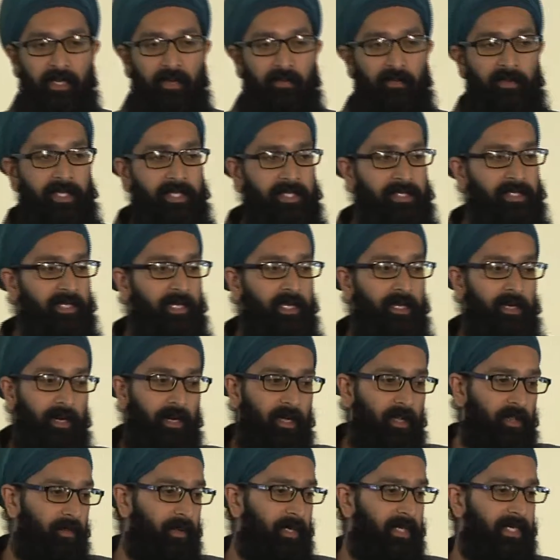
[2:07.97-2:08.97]
We see it
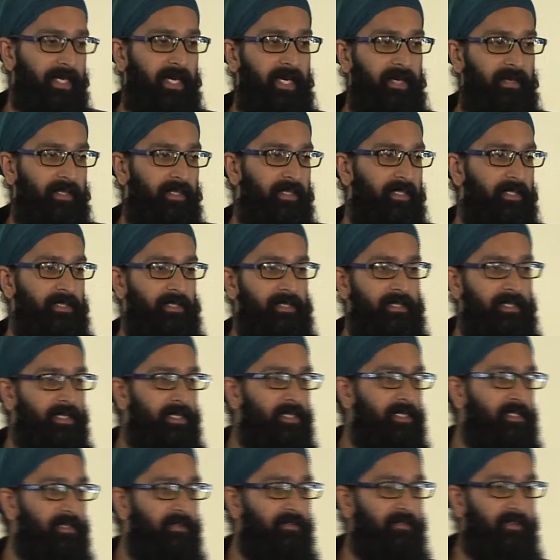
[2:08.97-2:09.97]
all the way down into
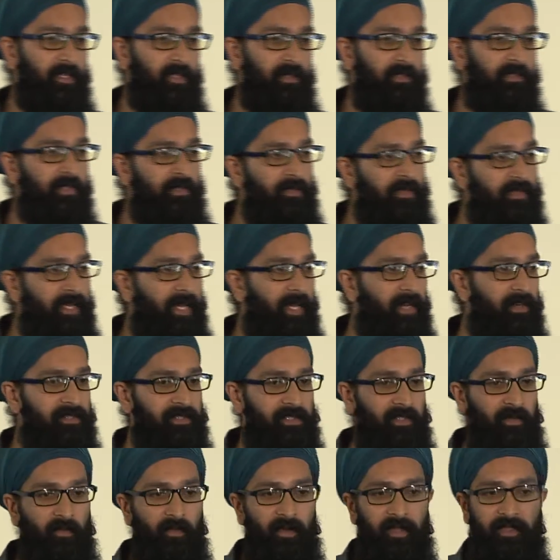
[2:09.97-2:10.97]
cities of
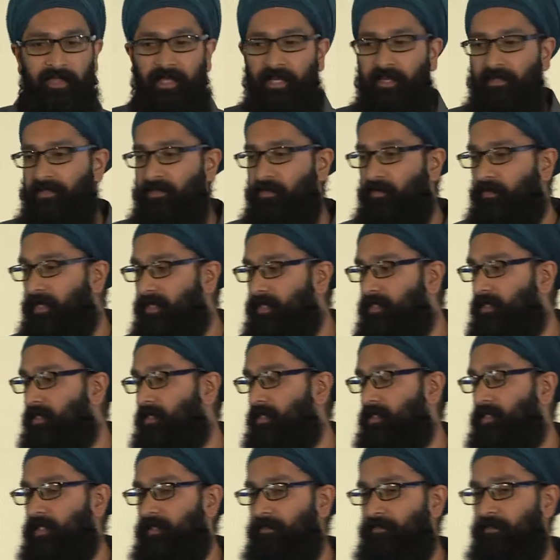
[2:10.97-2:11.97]
2,000, 1,000
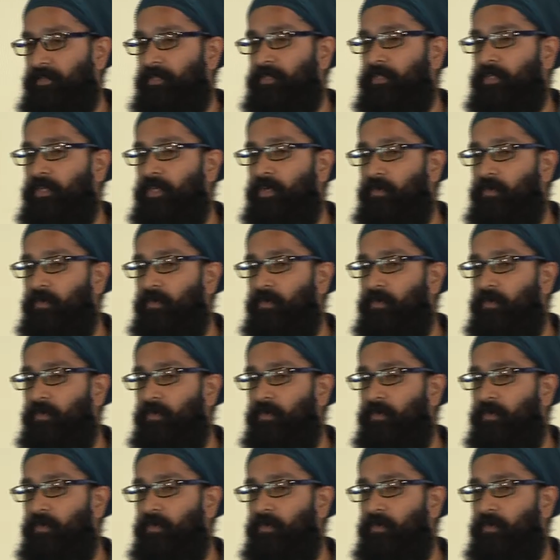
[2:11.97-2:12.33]
residents even,